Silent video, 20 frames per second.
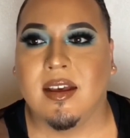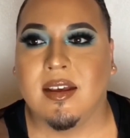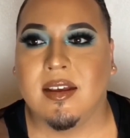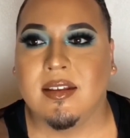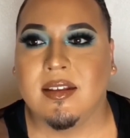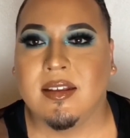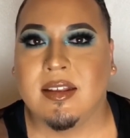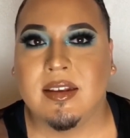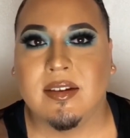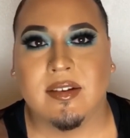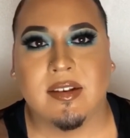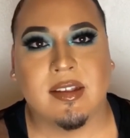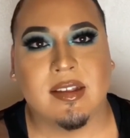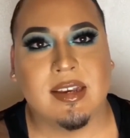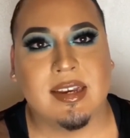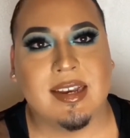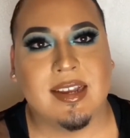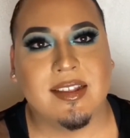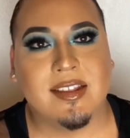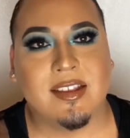seriously
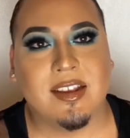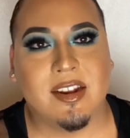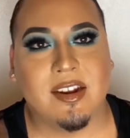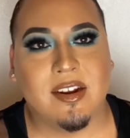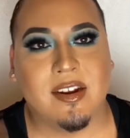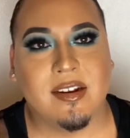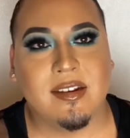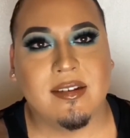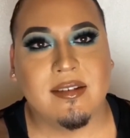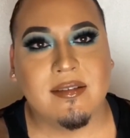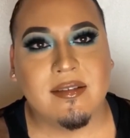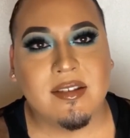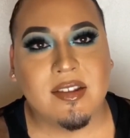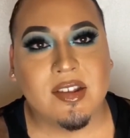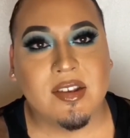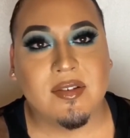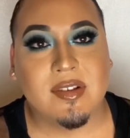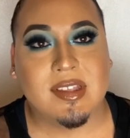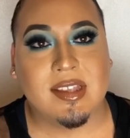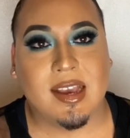considered
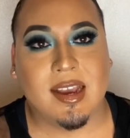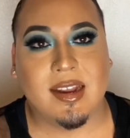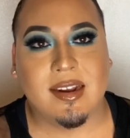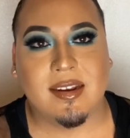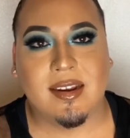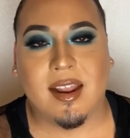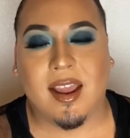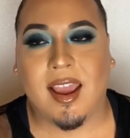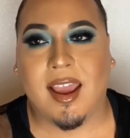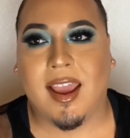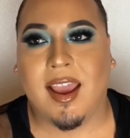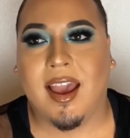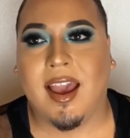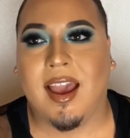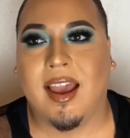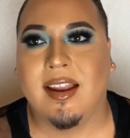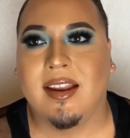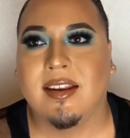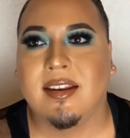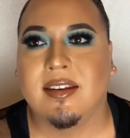suicide.
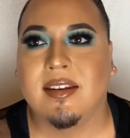And